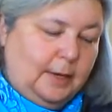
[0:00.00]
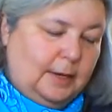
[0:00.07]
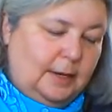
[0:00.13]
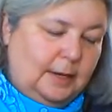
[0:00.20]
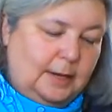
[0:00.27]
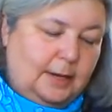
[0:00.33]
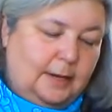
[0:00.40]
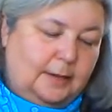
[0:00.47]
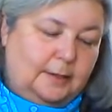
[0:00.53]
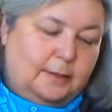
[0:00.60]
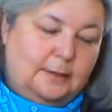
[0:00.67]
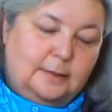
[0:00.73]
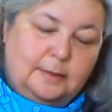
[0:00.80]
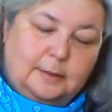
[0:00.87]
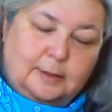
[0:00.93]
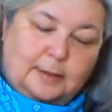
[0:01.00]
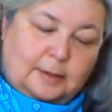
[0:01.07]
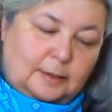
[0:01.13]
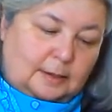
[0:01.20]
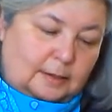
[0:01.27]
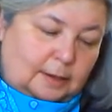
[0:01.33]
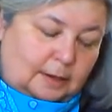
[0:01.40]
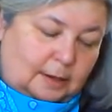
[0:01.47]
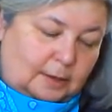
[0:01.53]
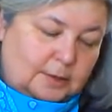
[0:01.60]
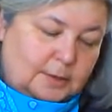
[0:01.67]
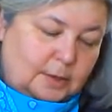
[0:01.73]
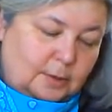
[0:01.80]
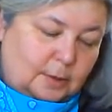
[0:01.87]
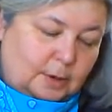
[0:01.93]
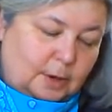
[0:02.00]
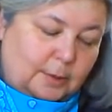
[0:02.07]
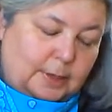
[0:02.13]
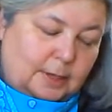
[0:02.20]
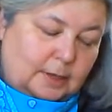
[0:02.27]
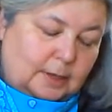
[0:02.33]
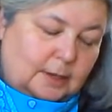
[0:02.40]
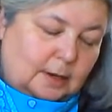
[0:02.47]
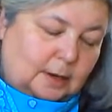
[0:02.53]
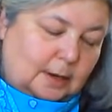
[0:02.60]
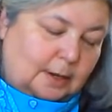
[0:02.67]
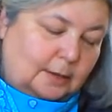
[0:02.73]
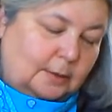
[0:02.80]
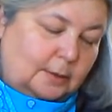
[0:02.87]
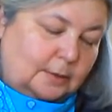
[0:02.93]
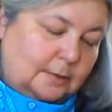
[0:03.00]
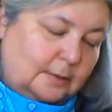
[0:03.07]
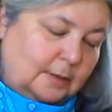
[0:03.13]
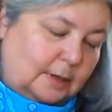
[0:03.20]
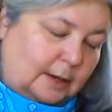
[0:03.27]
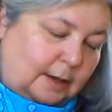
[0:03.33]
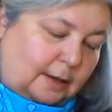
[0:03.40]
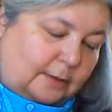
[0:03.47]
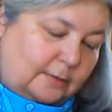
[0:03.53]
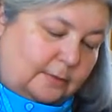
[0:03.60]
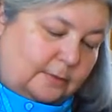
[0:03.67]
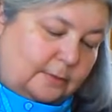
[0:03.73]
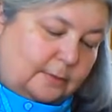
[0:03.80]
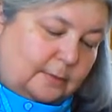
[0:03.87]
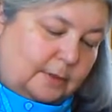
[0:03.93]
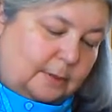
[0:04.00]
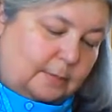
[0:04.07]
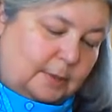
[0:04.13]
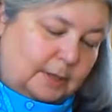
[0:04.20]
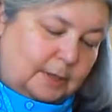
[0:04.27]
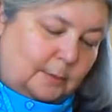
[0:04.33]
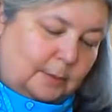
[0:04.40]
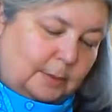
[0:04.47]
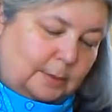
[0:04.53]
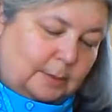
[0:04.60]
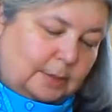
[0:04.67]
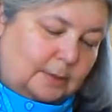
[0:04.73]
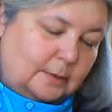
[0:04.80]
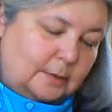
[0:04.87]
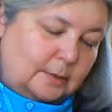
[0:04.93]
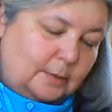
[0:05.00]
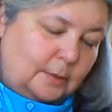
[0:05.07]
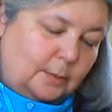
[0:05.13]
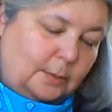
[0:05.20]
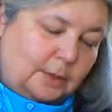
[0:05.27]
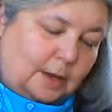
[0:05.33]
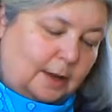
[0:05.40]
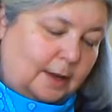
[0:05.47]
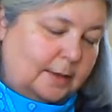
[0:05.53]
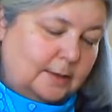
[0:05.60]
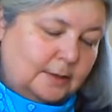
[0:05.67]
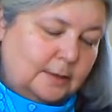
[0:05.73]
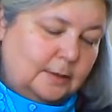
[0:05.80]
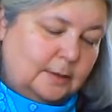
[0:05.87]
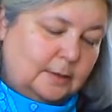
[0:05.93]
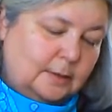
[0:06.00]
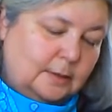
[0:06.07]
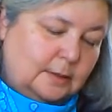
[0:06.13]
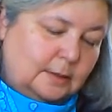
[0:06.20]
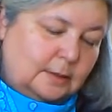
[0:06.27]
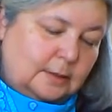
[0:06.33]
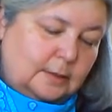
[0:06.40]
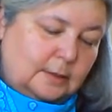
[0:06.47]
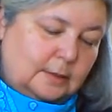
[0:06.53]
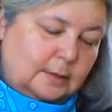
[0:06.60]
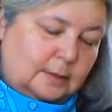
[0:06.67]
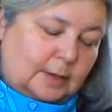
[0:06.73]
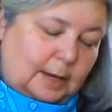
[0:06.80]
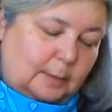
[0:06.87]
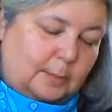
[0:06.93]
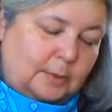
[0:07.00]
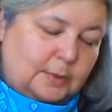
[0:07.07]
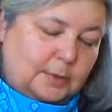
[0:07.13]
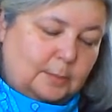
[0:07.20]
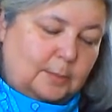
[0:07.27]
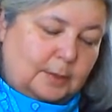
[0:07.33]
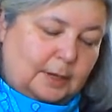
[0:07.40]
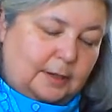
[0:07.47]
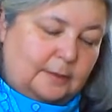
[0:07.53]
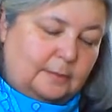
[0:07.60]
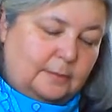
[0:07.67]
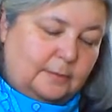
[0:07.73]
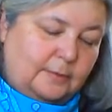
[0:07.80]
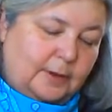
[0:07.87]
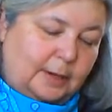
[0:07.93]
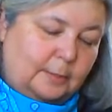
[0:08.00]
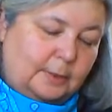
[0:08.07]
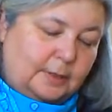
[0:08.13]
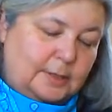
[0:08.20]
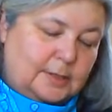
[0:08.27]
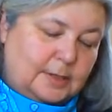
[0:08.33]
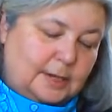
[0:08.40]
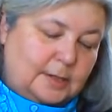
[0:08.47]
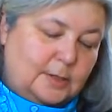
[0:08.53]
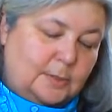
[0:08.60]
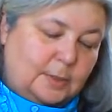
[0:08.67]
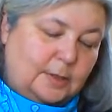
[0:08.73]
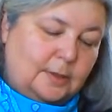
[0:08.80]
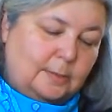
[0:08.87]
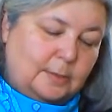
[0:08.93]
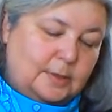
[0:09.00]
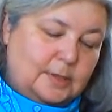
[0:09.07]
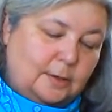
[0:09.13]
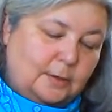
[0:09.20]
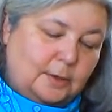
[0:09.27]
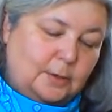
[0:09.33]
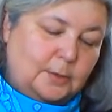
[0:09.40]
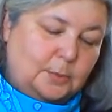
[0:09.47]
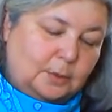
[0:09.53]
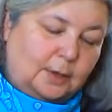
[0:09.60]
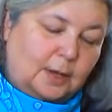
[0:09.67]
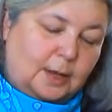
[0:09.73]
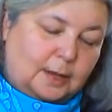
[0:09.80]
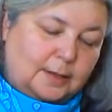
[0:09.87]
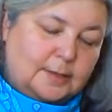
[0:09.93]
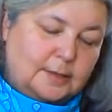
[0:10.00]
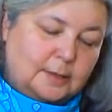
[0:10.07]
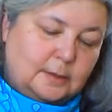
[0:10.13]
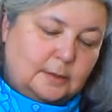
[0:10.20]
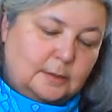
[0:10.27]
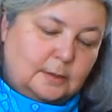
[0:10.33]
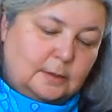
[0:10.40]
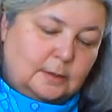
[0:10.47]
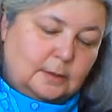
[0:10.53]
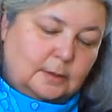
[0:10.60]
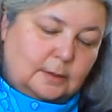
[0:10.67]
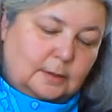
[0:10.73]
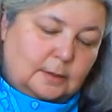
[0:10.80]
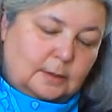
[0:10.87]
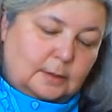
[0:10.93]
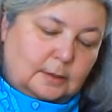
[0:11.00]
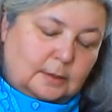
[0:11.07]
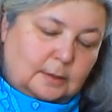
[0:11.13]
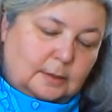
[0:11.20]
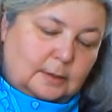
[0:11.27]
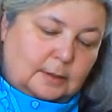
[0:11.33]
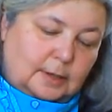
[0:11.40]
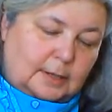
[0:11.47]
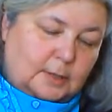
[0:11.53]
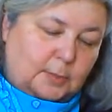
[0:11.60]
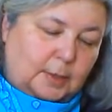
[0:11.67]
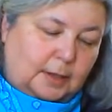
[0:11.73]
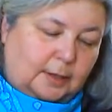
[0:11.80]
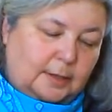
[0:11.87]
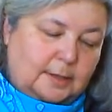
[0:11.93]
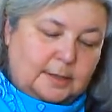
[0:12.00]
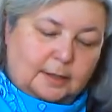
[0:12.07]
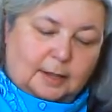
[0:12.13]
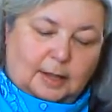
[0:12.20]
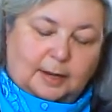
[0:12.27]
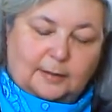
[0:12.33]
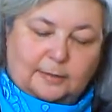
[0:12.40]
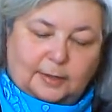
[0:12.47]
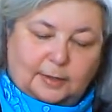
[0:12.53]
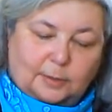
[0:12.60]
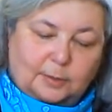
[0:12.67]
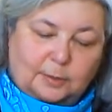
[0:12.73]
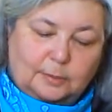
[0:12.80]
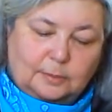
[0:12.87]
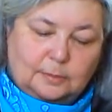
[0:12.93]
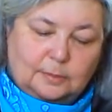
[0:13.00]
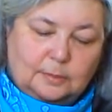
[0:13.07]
And again, I also grow it in honor of the men and women who were not able to bring family seeds with them, and so those were lost, as well as a lot of other